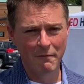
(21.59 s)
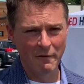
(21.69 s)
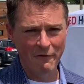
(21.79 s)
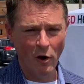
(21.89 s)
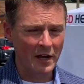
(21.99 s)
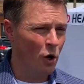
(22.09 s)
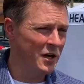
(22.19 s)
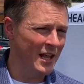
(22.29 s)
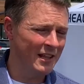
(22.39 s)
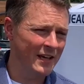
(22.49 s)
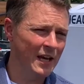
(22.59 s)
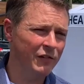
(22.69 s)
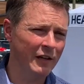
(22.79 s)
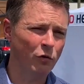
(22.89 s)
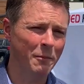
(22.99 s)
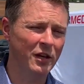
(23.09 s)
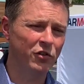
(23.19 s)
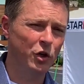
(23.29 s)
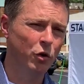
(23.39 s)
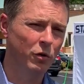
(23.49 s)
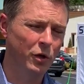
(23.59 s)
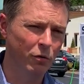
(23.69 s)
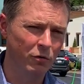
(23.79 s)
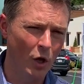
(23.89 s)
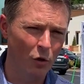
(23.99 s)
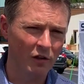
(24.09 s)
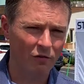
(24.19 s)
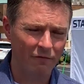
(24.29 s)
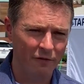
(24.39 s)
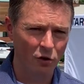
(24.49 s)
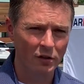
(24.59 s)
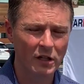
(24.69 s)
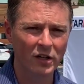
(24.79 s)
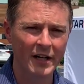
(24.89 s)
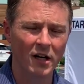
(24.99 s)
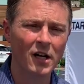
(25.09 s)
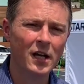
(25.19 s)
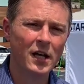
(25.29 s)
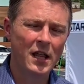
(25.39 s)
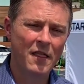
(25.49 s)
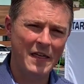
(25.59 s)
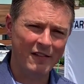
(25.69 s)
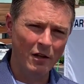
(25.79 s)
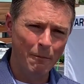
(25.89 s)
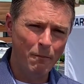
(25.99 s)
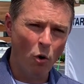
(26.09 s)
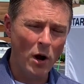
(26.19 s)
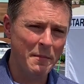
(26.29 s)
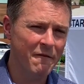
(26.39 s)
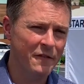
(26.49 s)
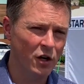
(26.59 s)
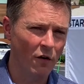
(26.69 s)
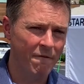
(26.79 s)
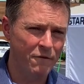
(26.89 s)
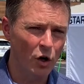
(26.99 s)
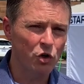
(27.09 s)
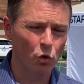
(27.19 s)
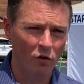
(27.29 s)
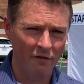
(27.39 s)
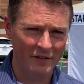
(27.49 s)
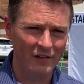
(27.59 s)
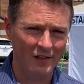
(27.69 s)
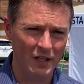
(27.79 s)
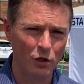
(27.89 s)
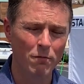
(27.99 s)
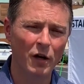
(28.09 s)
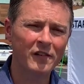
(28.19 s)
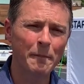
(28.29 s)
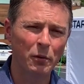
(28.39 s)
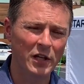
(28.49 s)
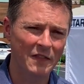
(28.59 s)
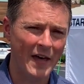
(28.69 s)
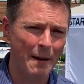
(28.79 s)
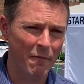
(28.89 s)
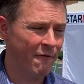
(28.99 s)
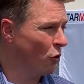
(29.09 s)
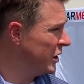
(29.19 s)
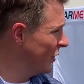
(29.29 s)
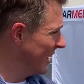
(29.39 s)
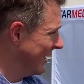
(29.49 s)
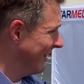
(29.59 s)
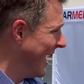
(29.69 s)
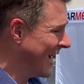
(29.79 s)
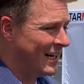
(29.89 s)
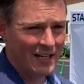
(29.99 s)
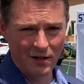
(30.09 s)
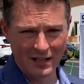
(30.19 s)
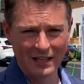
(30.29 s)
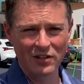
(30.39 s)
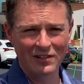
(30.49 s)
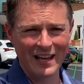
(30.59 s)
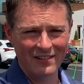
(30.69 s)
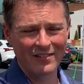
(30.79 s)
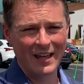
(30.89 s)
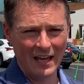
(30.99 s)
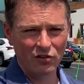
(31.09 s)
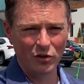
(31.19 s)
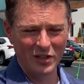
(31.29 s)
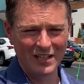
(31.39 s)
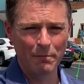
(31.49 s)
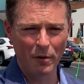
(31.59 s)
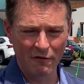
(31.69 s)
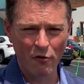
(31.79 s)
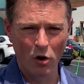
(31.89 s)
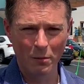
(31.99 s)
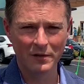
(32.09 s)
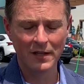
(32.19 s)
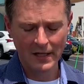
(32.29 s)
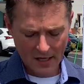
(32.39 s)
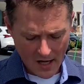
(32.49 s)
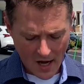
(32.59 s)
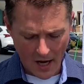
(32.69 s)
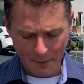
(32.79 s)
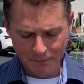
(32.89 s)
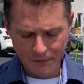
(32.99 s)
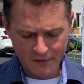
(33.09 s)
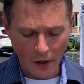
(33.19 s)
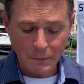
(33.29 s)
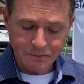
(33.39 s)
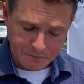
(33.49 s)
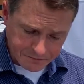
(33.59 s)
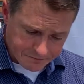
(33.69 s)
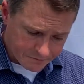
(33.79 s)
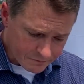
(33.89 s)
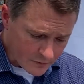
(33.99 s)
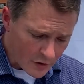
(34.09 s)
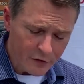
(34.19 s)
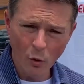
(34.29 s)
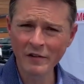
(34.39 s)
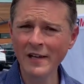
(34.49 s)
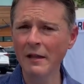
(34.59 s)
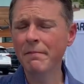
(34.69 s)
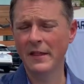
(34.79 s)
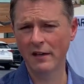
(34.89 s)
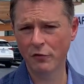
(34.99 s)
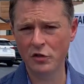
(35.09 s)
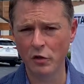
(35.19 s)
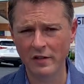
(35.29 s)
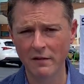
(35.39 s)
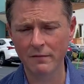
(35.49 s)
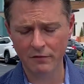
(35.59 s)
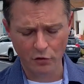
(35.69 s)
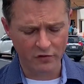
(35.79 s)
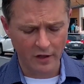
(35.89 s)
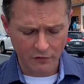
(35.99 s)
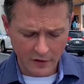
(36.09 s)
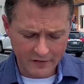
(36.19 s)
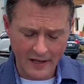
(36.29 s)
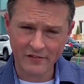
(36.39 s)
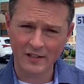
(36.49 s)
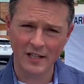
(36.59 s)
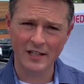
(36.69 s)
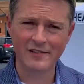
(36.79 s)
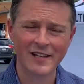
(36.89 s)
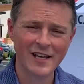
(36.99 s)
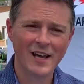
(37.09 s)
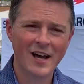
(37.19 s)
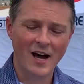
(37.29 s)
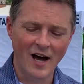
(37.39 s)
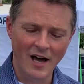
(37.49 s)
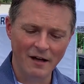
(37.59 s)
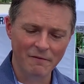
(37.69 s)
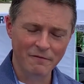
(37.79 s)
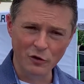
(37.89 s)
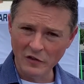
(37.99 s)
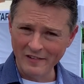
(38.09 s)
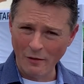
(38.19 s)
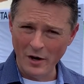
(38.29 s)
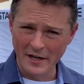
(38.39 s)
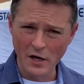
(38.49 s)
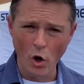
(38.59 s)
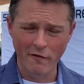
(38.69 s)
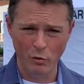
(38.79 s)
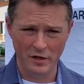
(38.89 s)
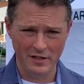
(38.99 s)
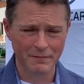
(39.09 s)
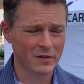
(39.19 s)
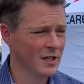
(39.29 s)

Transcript: Before I go into anything else, I just want to make sure you know this full and clear. That's an appointment for your virtual visit. You must complete that before you get in line here to get your test actually performed. So once again, thanks for choosing us for your testing needs. A few things I wanted to go over with you.